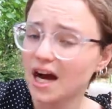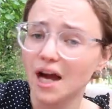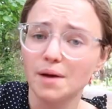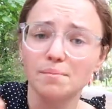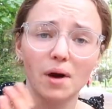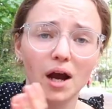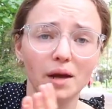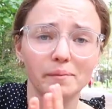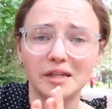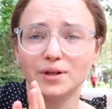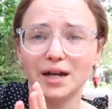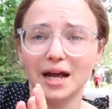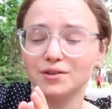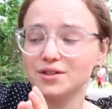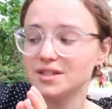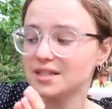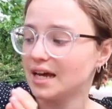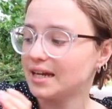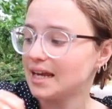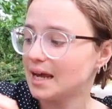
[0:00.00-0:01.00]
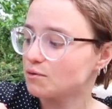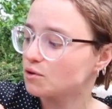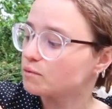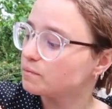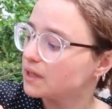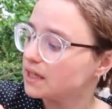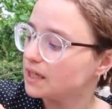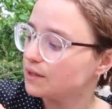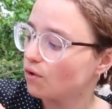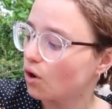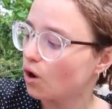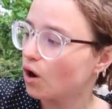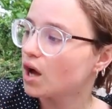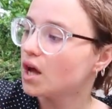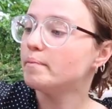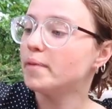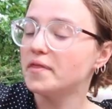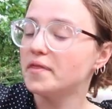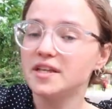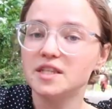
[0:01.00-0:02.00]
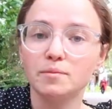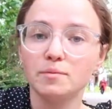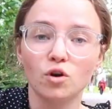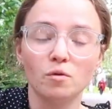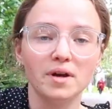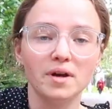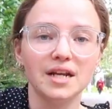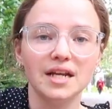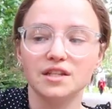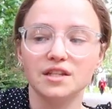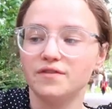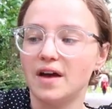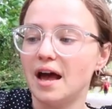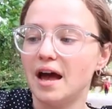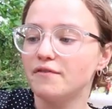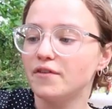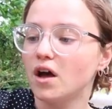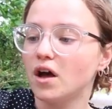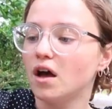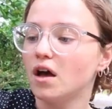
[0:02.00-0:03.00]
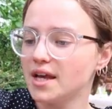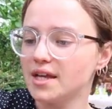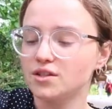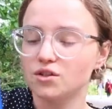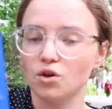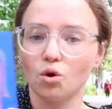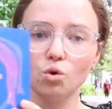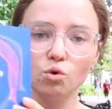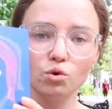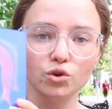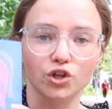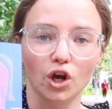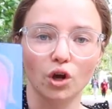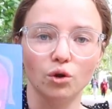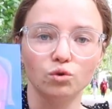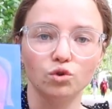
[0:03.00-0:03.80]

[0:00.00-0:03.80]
I might be pronouncing that name completely wrong, but this has been on my list forever. It's also